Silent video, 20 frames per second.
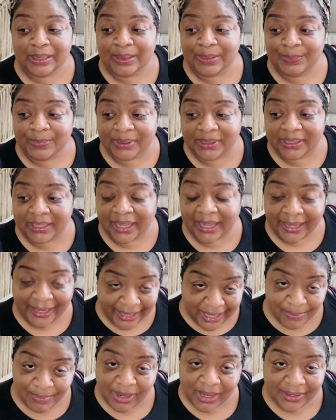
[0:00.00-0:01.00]
But
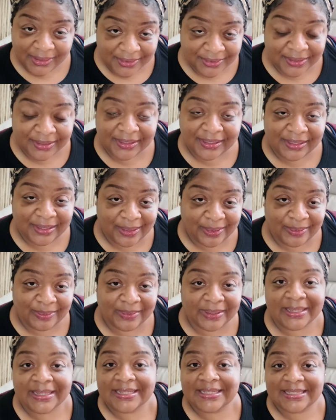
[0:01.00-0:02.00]
am I going to go
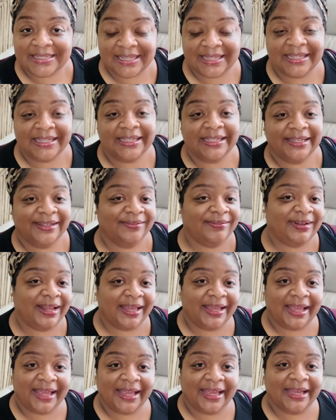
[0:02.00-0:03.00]
and see if
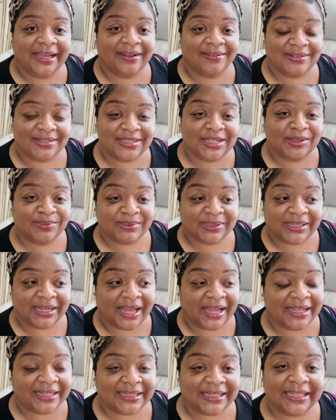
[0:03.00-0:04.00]
they have something
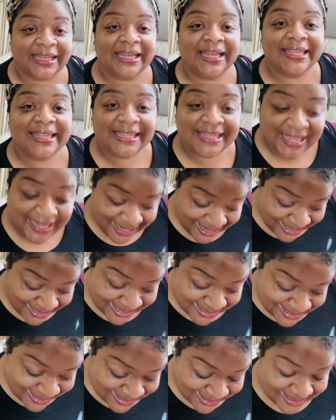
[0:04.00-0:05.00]
like that?
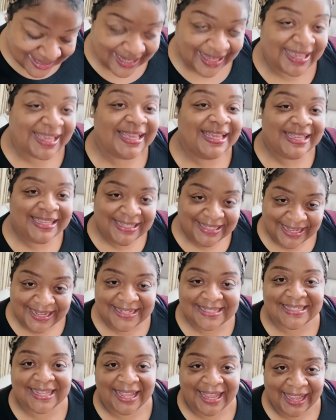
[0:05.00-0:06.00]
Yes.
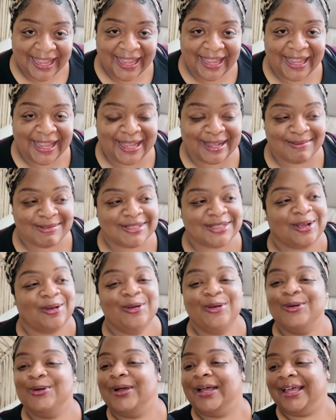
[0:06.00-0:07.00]
Yes, I am. So
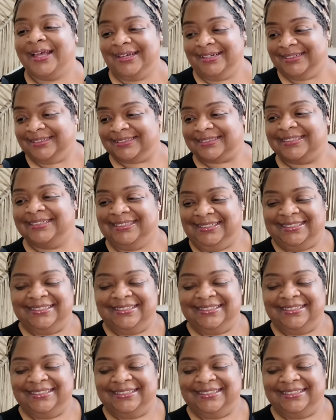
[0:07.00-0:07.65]
who else